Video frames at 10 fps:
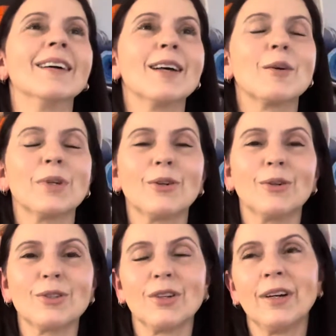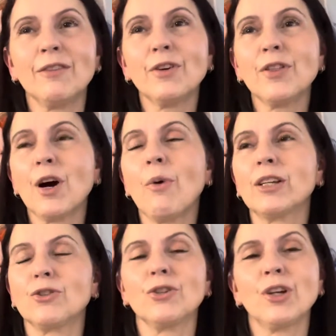because even though I
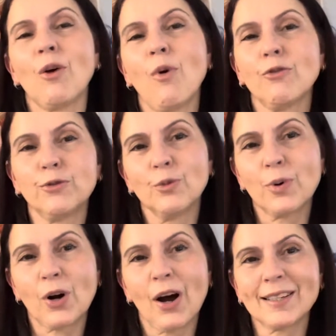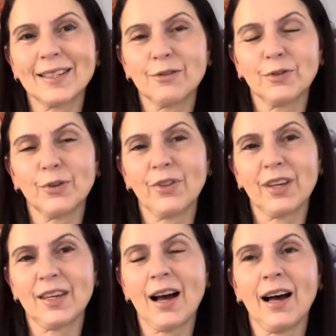do know what full price is for the
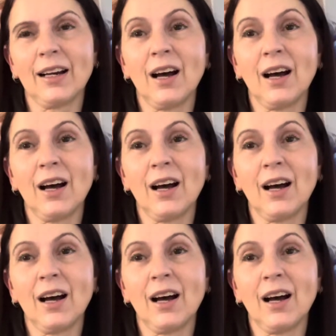yarn,